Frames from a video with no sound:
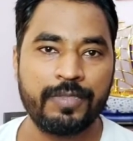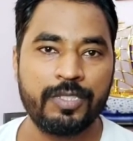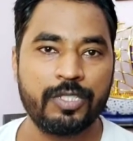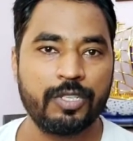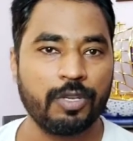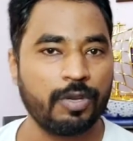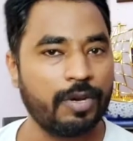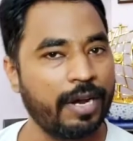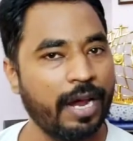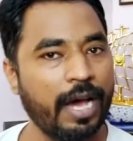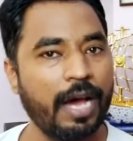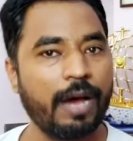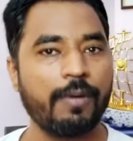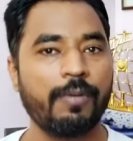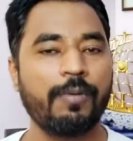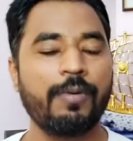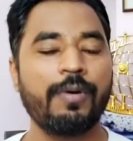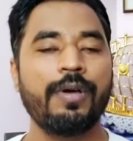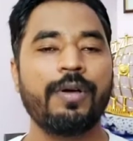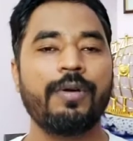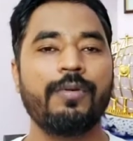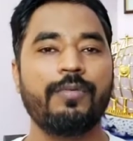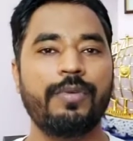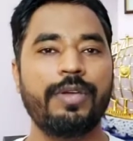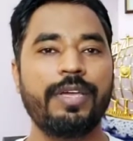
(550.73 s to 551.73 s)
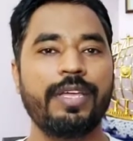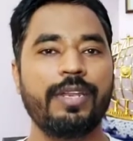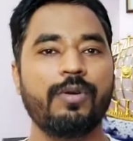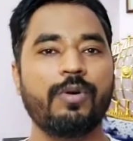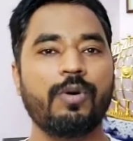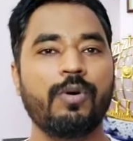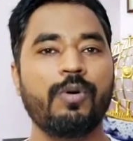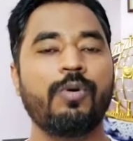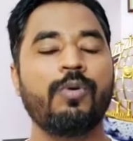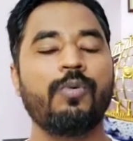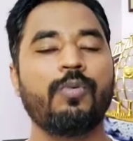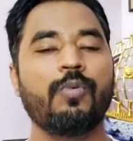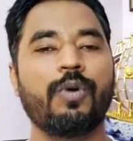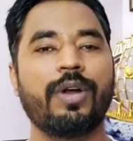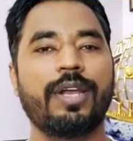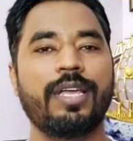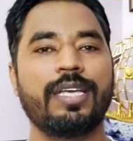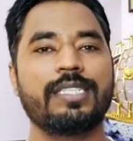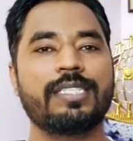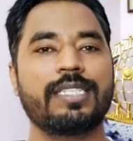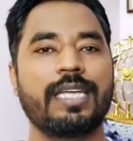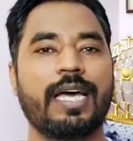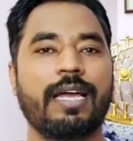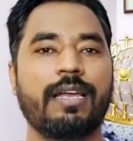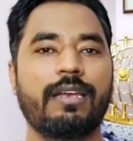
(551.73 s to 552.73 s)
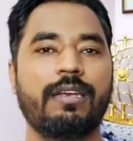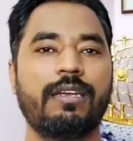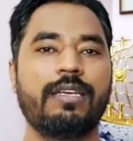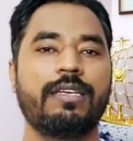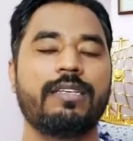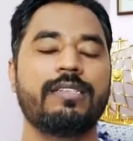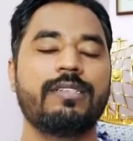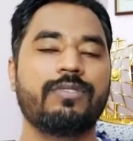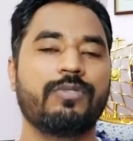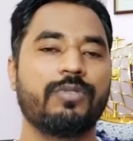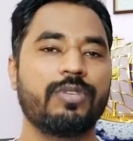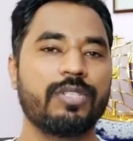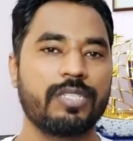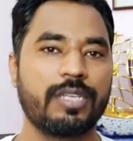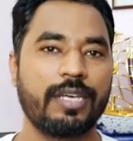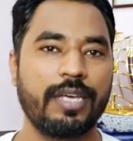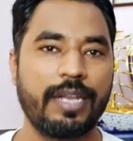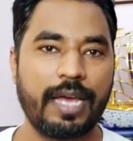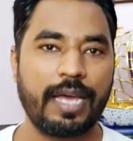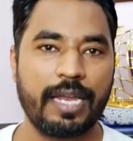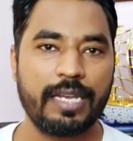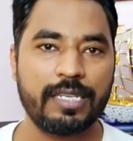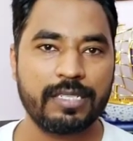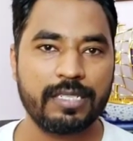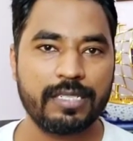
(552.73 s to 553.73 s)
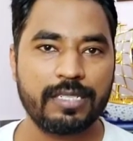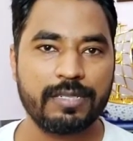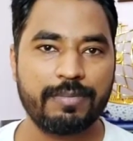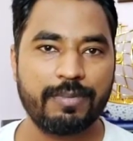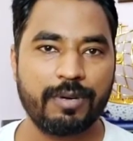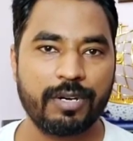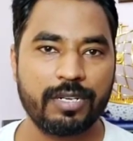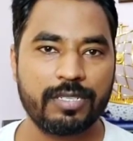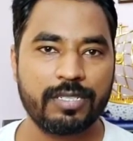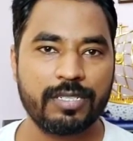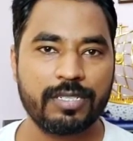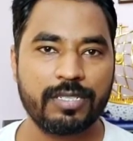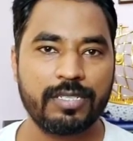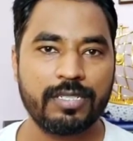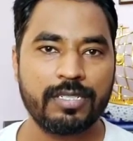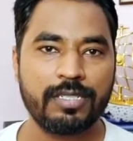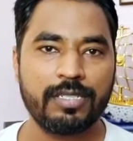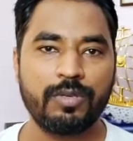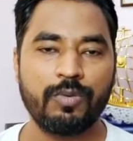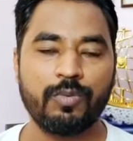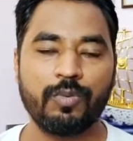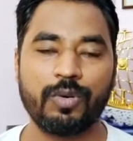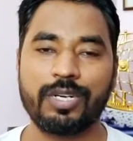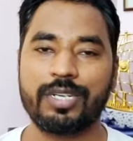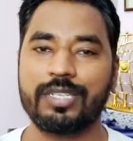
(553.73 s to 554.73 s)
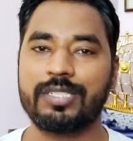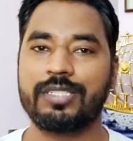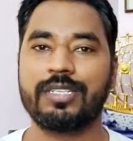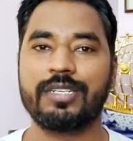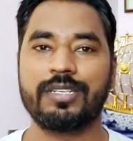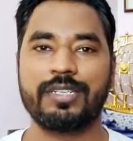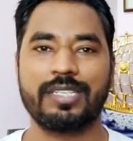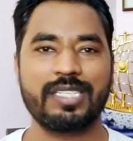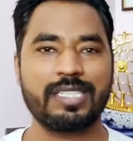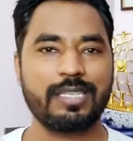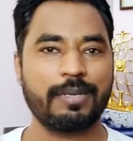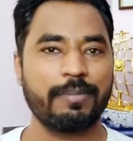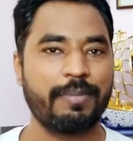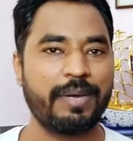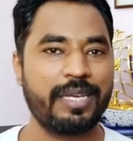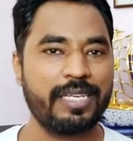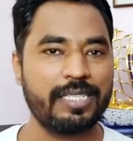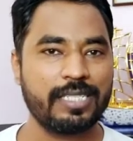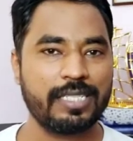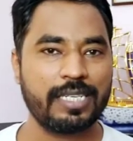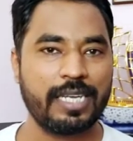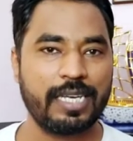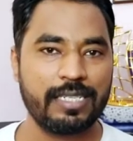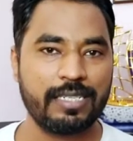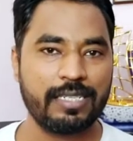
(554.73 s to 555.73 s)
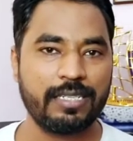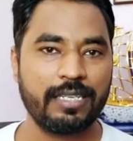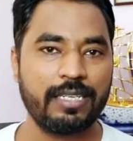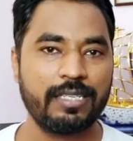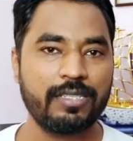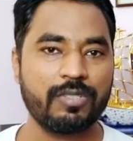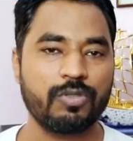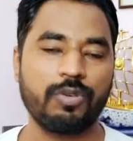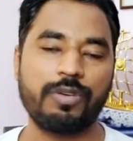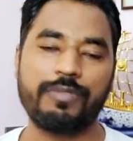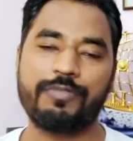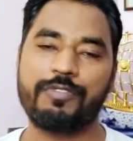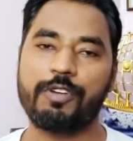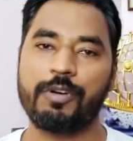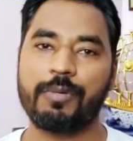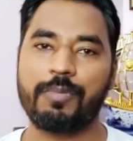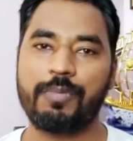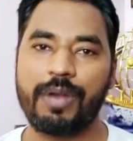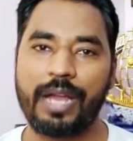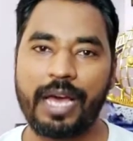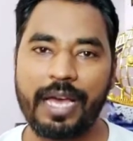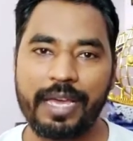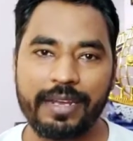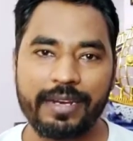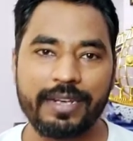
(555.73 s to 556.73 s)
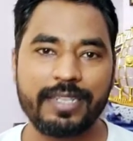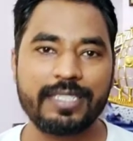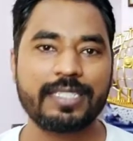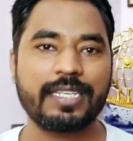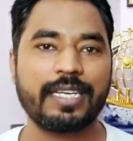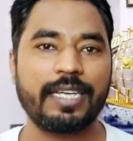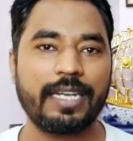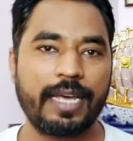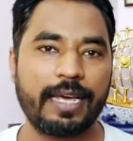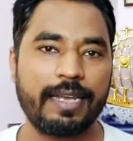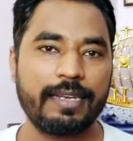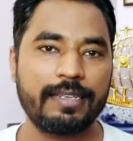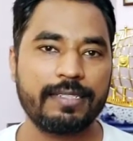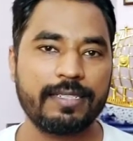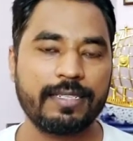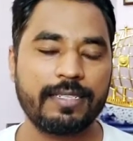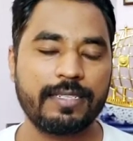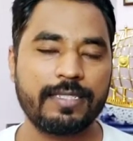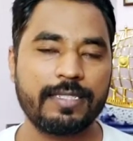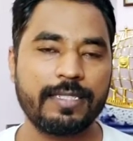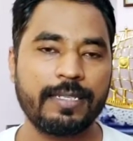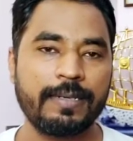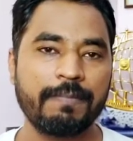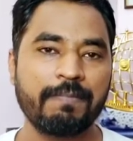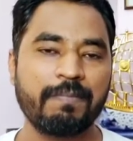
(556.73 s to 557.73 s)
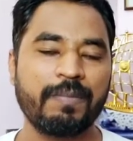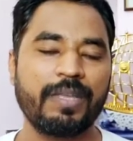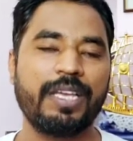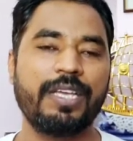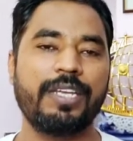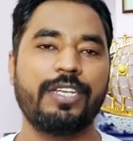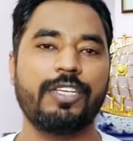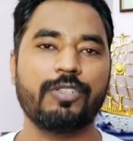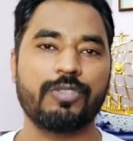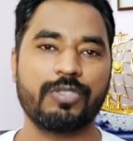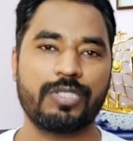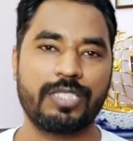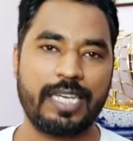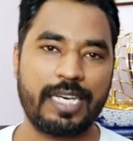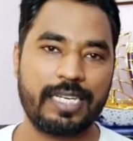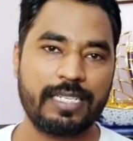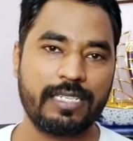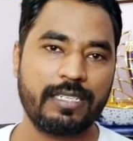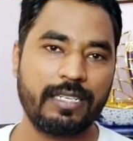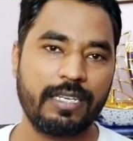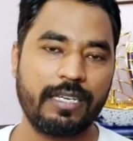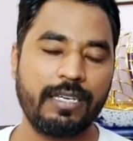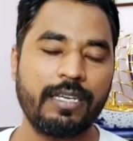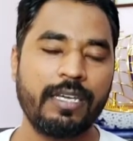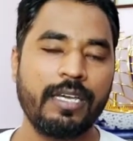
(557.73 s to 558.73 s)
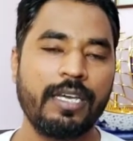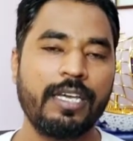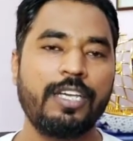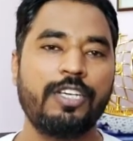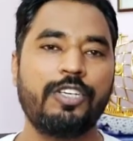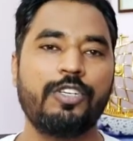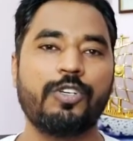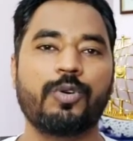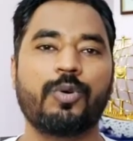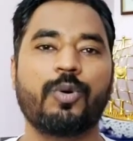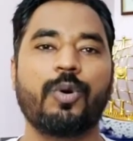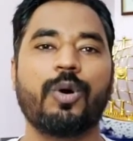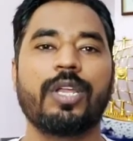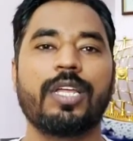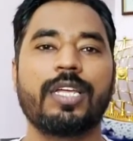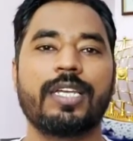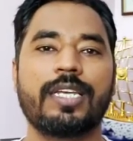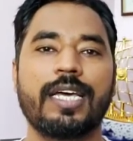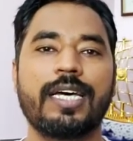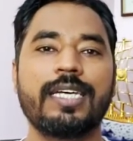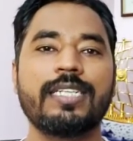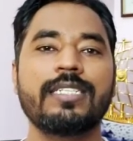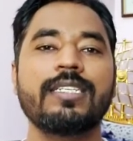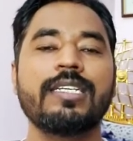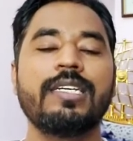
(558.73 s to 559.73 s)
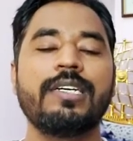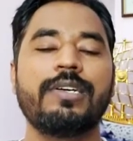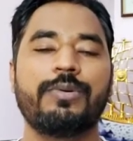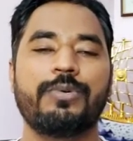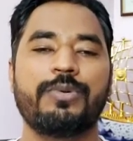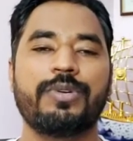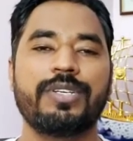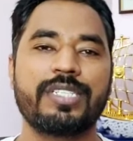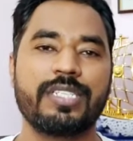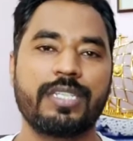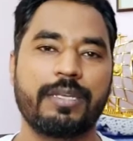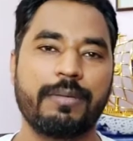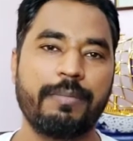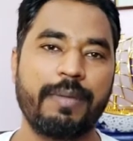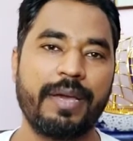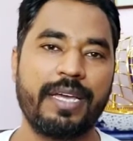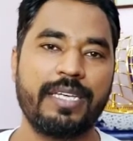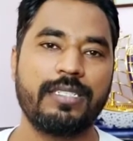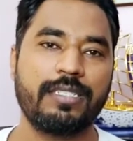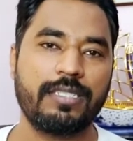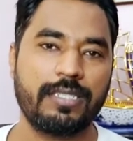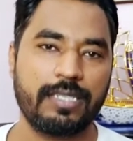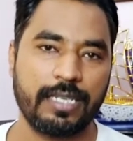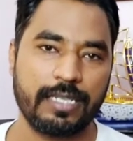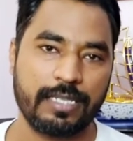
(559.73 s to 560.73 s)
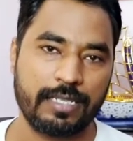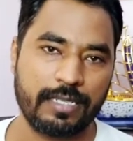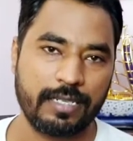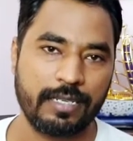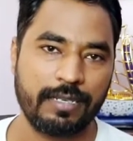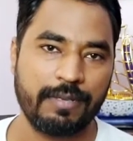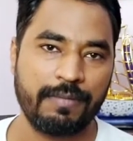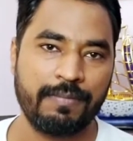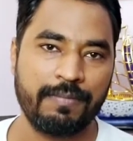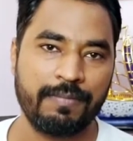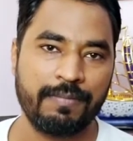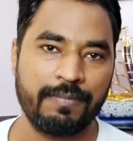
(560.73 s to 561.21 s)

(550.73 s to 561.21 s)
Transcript: So now we know what exactly is risk analysis process, what is a risk-based testing. So if you apply risk analysis in your testing, you call it as risk-based testing.